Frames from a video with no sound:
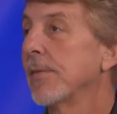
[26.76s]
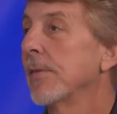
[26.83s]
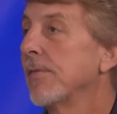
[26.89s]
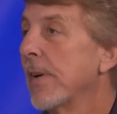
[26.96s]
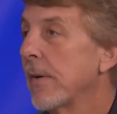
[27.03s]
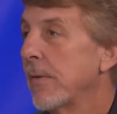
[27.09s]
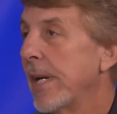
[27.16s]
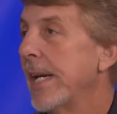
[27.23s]
for
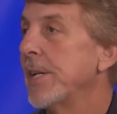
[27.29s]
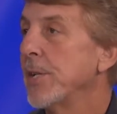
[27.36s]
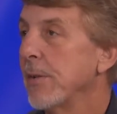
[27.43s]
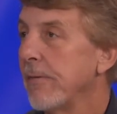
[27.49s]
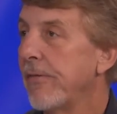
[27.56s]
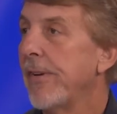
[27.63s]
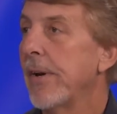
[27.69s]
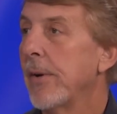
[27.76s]

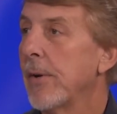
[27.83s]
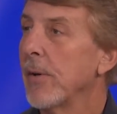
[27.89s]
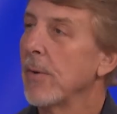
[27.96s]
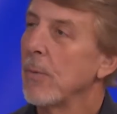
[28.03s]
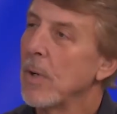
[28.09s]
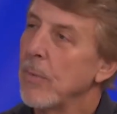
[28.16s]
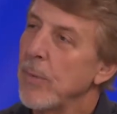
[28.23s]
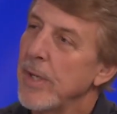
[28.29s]
foundation failure.
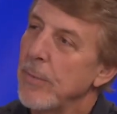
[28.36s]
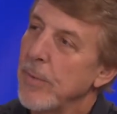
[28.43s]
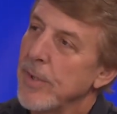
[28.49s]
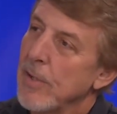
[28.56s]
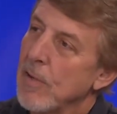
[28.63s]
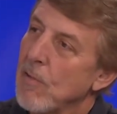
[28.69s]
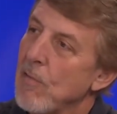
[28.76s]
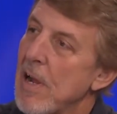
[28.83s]
When, we, when
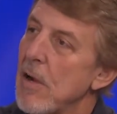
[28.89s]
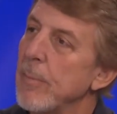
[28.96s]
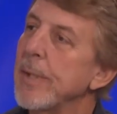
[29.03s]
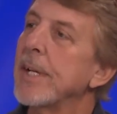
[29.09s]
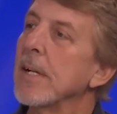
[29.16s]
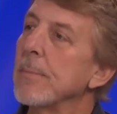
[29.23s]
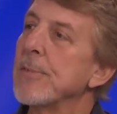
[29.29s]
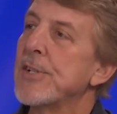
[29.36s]
the ground
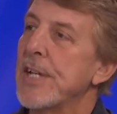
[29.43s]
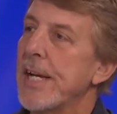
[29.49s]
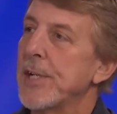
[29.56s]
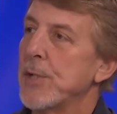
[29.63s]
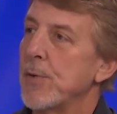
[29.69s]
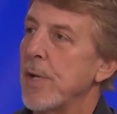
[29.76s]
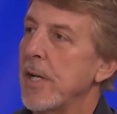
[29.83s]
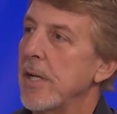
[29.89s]
becomes
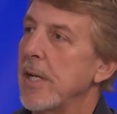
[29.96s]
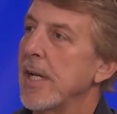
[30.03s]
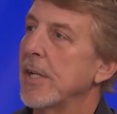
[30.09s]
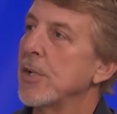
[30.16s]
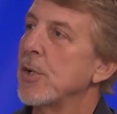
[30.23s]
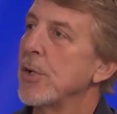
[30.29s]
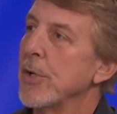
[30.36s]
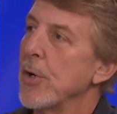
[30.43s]
saturated
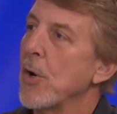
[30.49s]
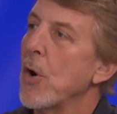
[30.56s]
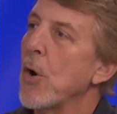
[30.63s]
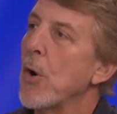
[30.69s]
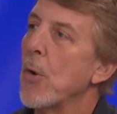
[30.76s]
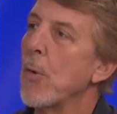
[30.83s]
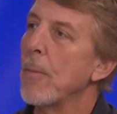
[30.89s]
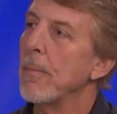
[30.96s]
next to your
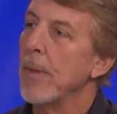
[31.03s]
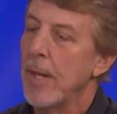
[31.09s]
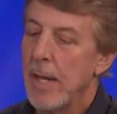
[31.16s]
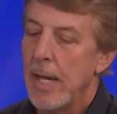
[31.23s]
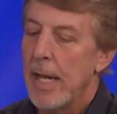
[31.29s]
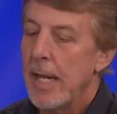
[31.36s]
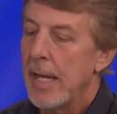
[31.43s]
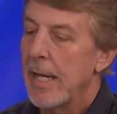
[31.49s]
home
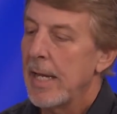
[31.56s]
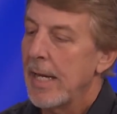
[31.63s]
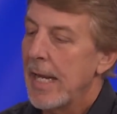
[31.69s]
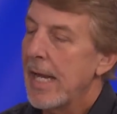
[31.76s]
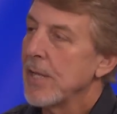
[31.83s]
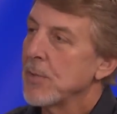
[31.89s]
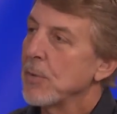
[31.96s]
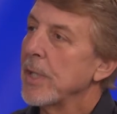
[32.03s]
and it
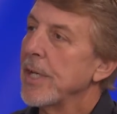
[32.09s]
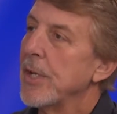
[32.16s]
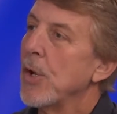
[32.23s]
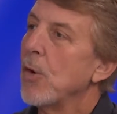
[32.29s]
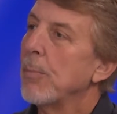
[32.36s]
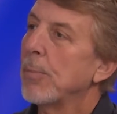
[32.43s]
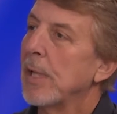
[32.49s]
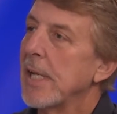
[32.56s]
has really
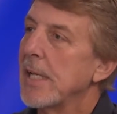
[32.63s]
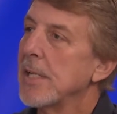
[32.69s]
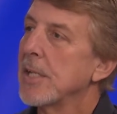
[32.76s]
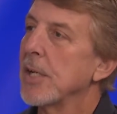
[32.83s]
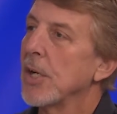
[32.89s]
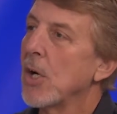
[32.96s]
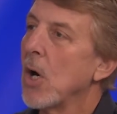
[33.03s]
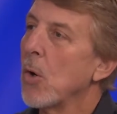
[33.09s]
no place
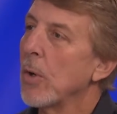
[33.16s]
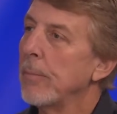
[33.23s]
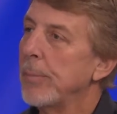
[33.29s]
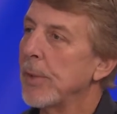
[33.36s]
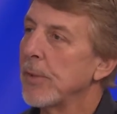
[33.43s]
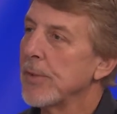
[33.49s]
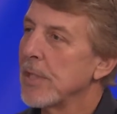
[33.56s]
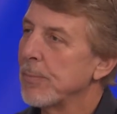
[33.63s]
to go, it
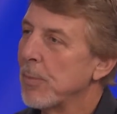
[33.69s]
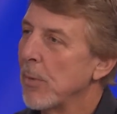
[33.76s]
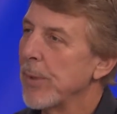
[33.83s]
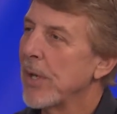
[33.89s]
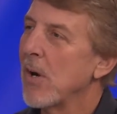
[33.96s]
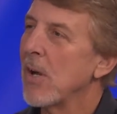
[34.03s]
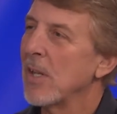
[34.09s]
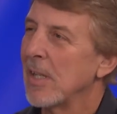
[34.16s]
builds up what we
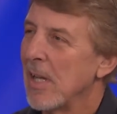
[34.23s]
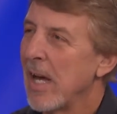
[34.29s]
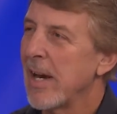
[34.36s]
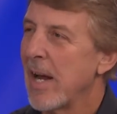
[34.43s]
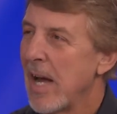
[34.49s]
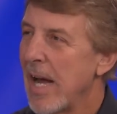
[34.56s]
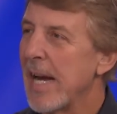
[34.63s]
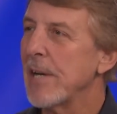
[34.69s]
call a lot
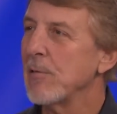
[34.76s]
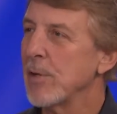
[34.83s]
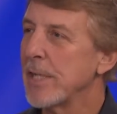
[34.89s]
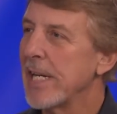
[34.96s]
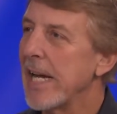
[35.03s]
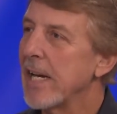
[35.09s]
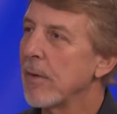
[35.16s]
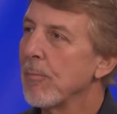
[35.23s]
of
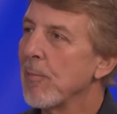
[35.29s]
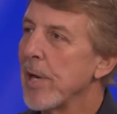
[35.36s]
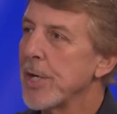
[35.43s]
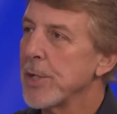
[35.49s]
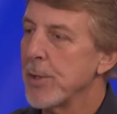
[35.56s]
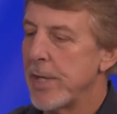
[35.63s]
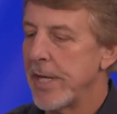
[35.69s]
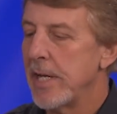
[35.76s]
hydrostatic
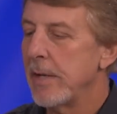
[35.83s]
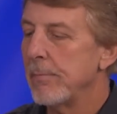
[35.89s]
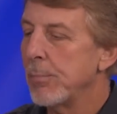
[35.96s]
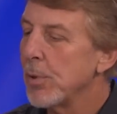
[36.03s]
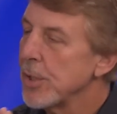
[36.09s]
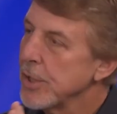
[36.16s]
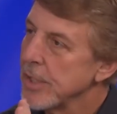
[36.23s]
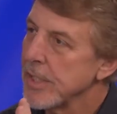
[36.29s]
pressure and it
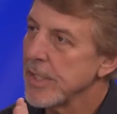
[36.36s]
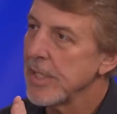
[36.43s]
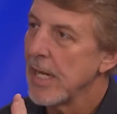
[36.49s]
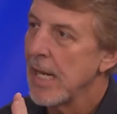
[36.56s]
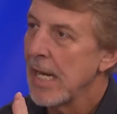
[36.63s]
pushes